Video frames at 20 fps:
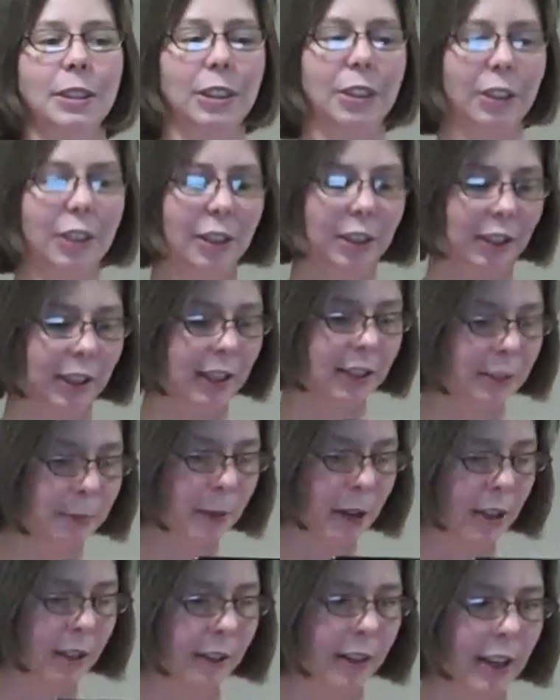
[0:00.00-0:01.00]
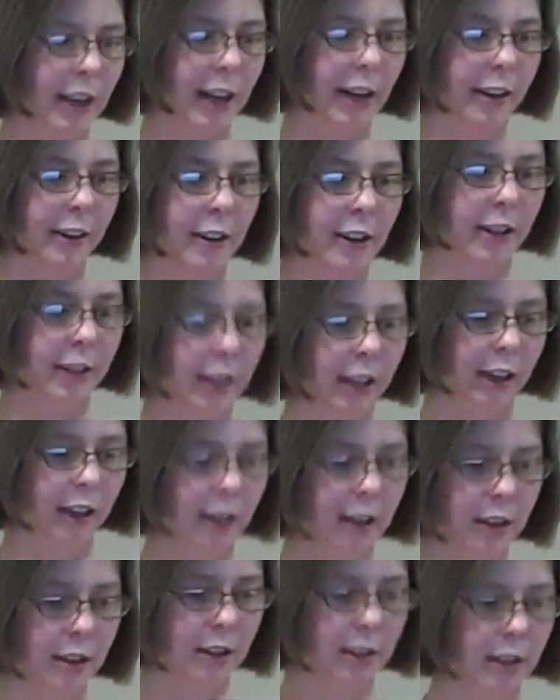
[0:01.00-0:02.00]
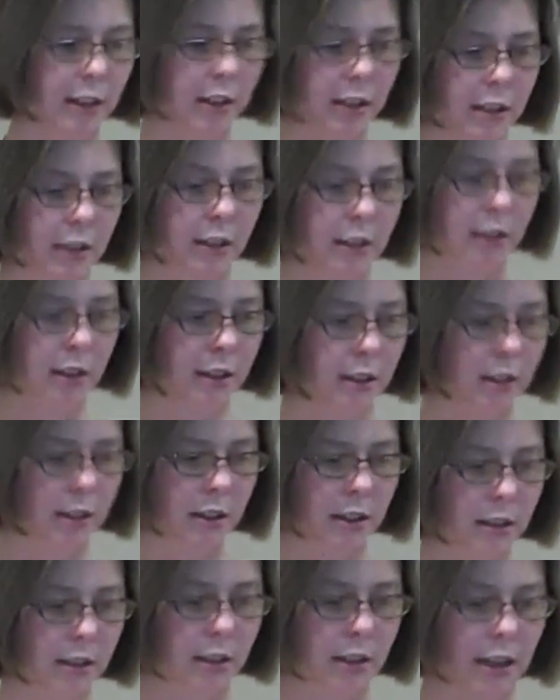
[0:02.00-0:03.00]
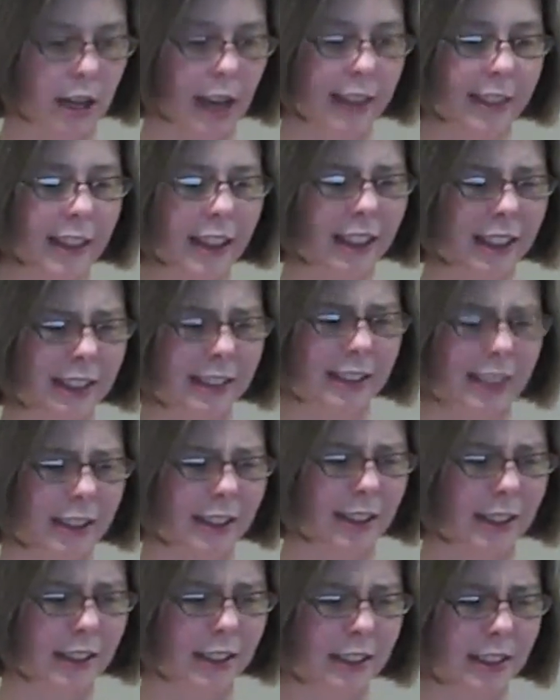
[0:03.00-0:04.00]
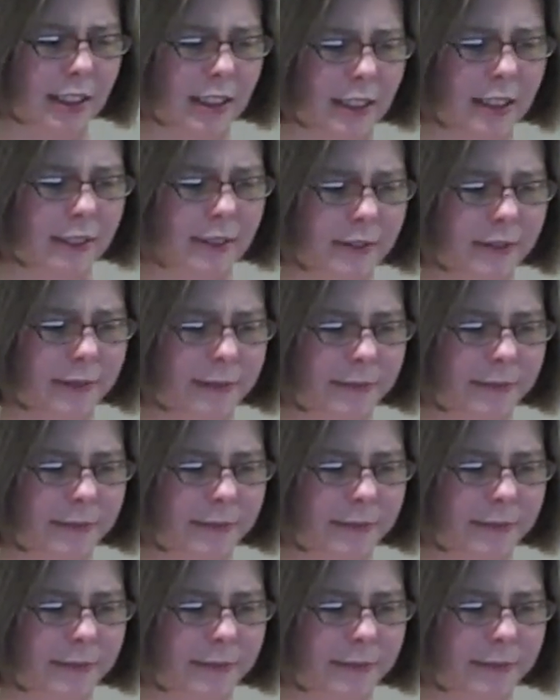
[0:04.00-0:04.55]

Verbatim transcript: You can. It's part of the hierarchy. I think it's in there, isn't it?